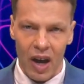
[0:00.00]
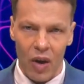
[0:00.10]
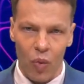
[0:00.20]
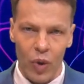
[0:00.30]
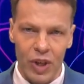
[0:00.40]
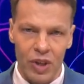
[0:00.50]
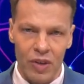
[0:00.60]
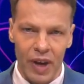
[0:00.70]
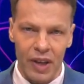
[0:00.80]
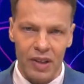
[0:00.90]
Which
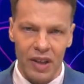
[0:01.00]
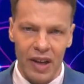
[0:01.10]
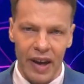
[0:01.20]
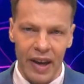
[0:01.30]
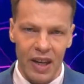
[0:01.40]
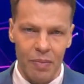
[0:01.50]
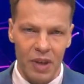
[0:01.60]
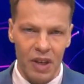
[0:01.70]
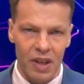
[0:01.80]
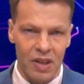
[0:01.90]
vector, A,
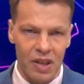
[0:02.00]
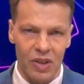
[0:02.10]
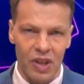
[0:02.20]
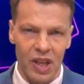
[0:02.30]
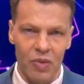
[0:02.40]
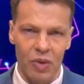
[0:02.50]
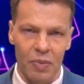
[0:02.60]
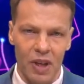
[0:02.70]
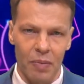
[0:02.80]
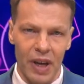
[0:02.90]
B, C, or D, would
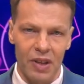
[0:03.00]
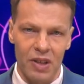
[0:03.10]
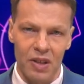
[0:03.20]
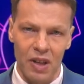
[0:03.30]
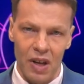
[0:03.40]
be best